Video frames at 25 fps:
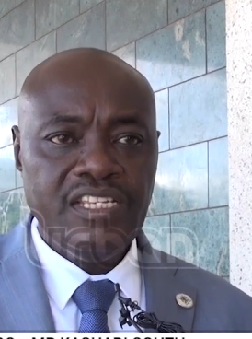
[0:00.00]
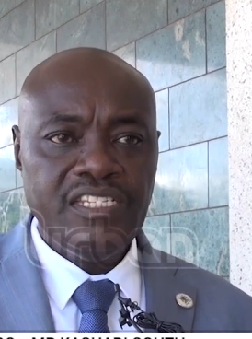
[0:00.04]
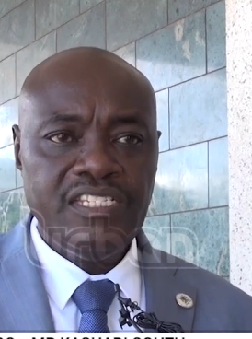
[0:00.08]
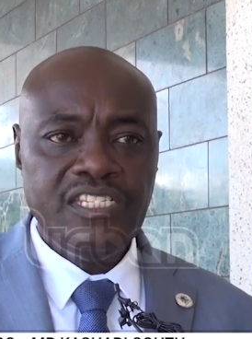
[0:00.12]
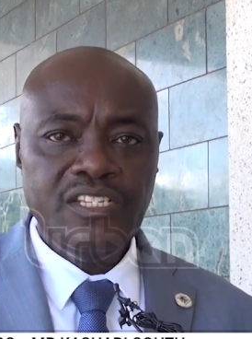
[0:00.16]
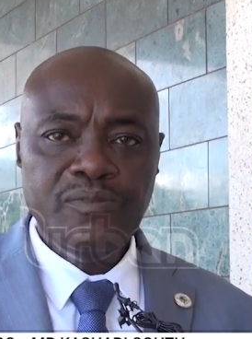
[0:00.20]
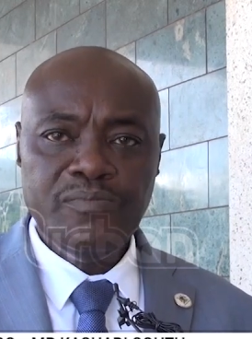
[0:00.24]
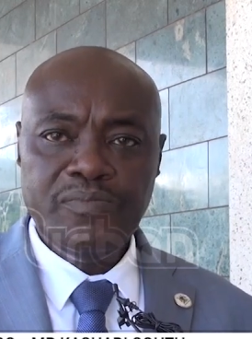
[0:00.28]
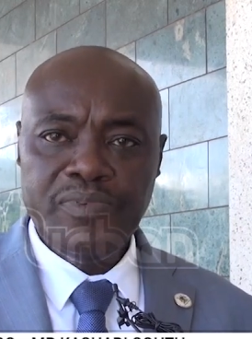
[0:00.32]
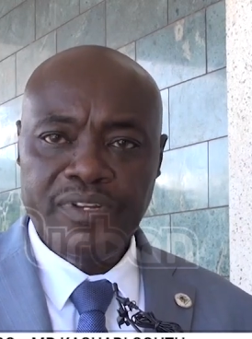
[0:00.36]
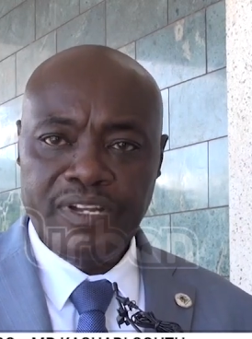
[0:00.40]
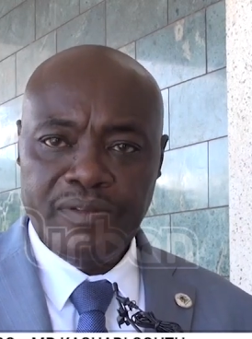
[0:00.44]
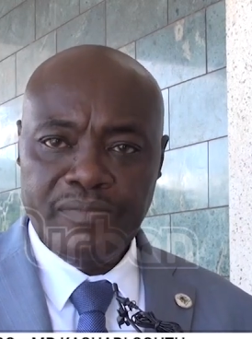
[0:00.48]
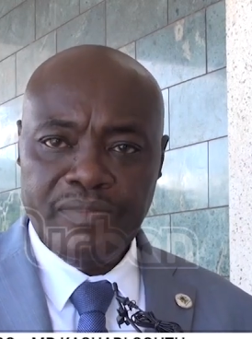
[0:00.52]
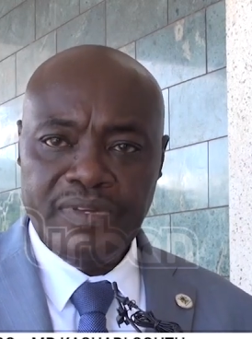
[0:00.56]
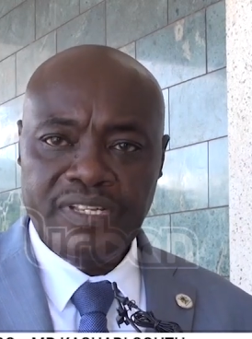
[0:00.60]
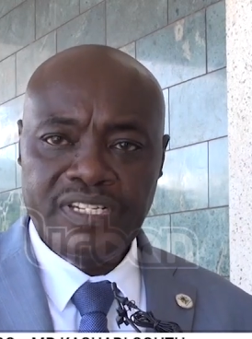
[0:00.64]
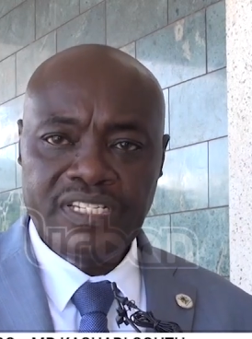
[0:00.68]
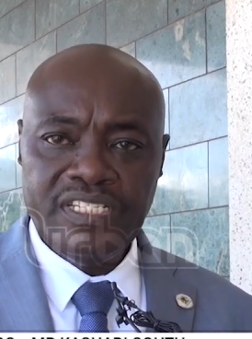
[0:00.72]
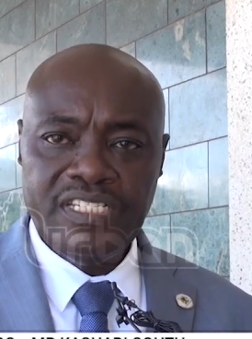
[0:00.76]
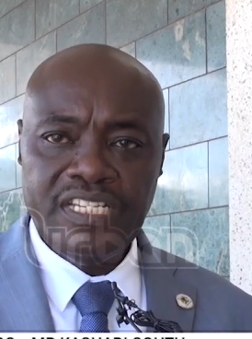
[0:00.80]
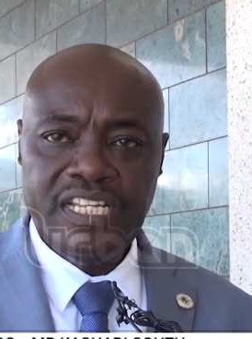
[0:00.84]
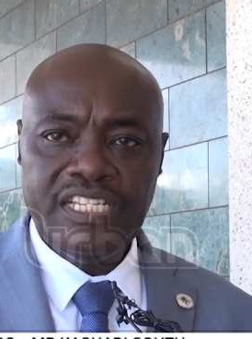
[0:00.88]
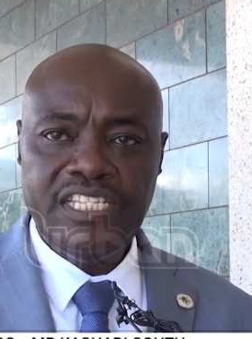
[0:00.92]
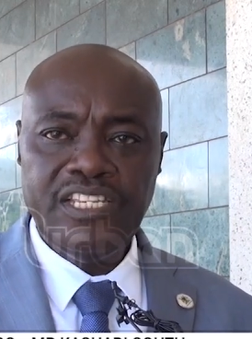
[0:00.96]
simply
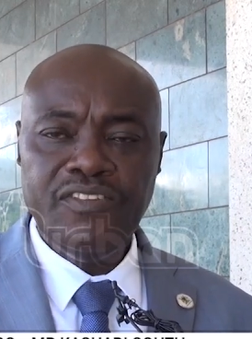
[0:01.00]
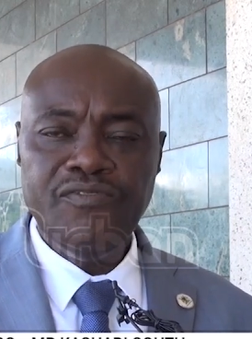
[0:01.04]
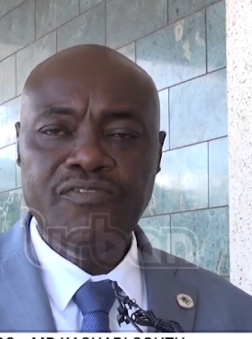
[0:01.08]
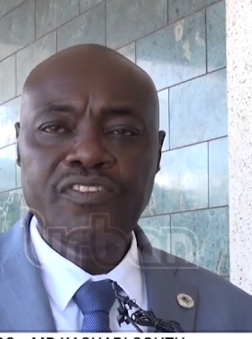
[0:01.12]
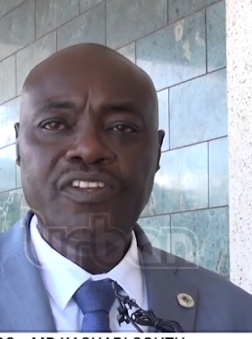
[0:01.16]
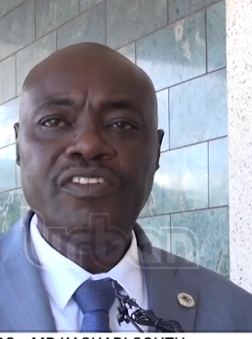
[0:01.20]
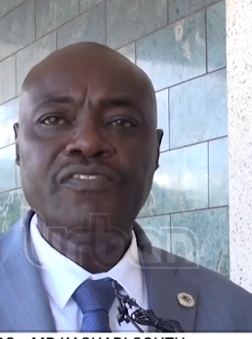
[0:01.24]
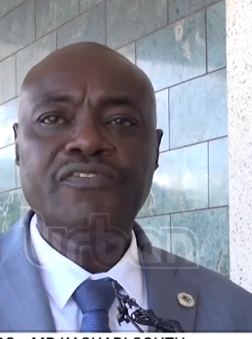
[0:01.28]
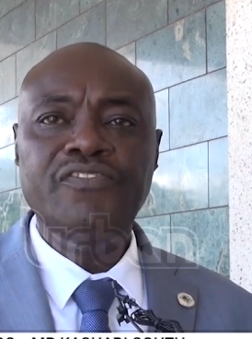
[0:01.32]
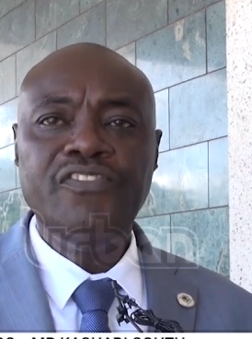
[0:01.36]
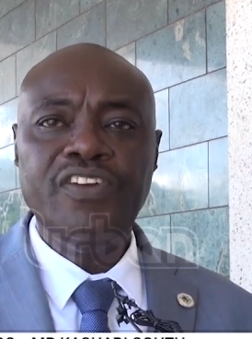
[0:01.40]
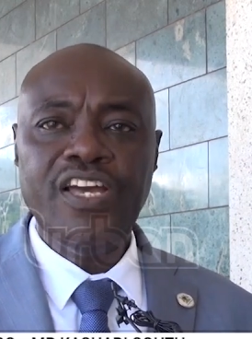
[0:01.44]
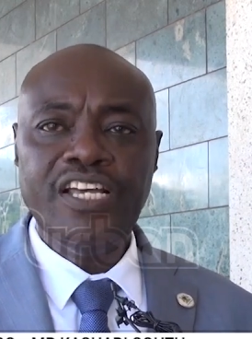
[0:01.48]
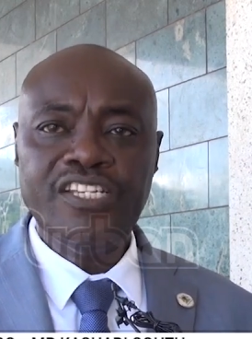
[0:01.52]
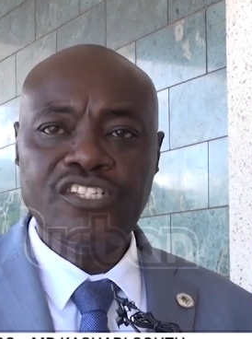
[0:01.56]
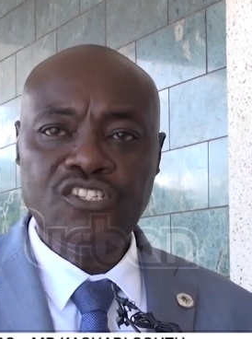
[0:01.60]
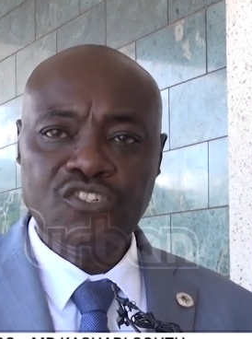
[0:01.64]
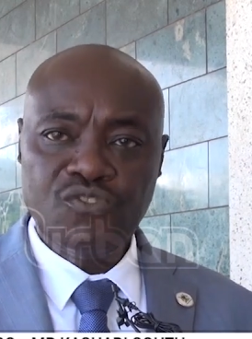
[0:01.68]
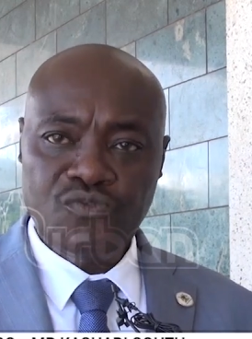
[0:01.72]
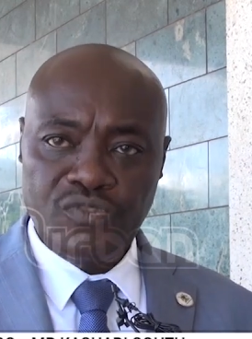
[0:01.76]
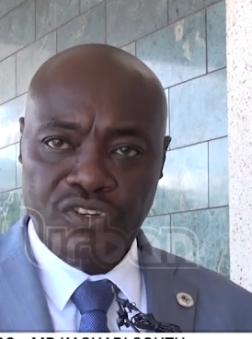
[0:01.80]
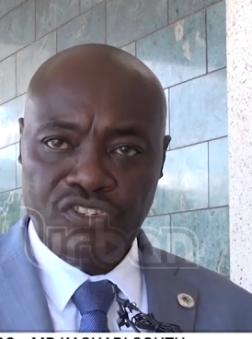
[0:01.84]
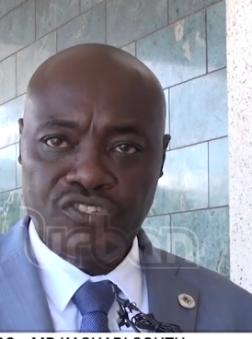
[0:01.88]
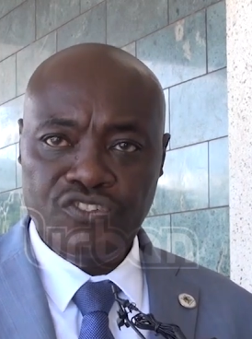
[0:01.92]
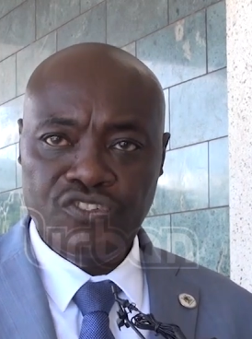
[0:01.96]
means that even if we
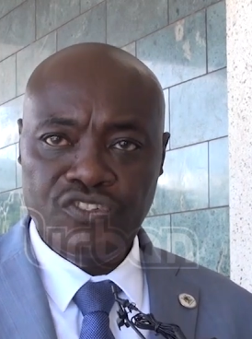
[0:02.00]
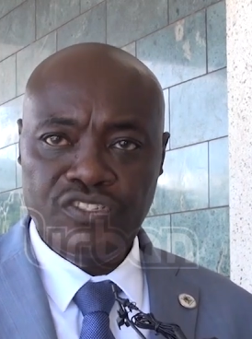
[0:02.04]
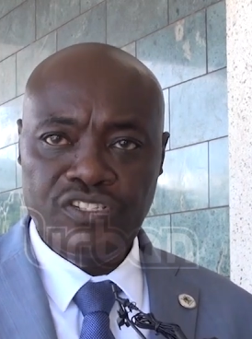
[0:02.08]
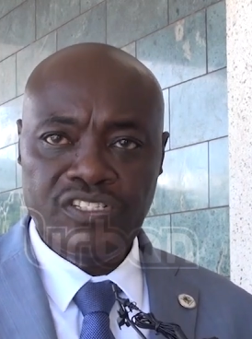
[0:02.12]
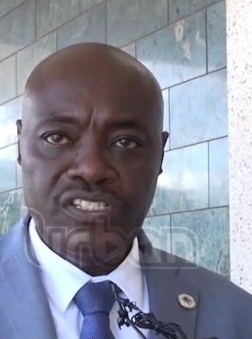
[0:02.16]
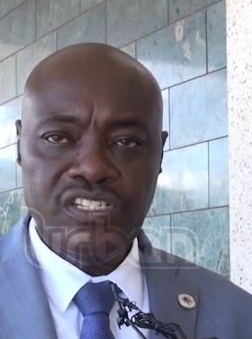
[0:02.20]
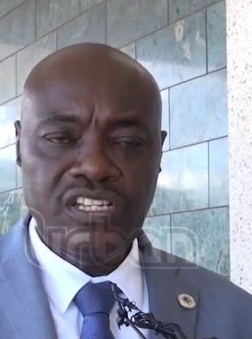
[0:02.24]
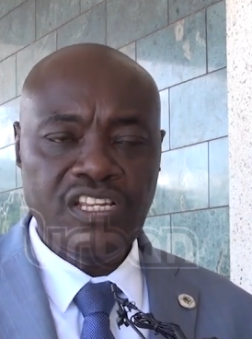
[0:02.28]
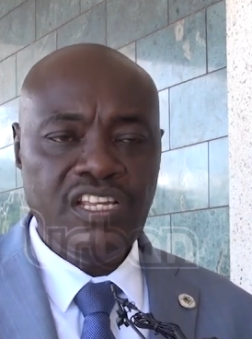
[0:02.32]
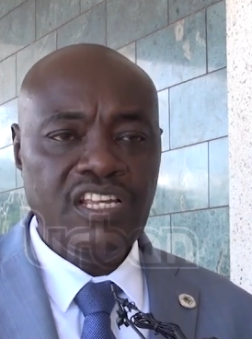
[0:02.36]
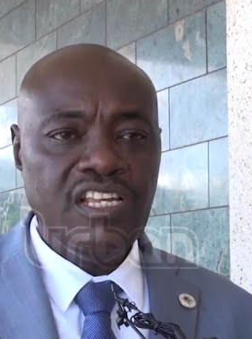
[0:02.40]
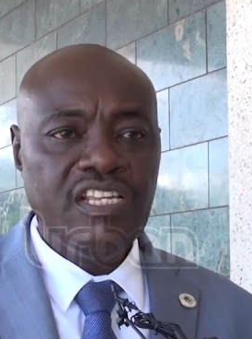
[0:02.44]
ask questions,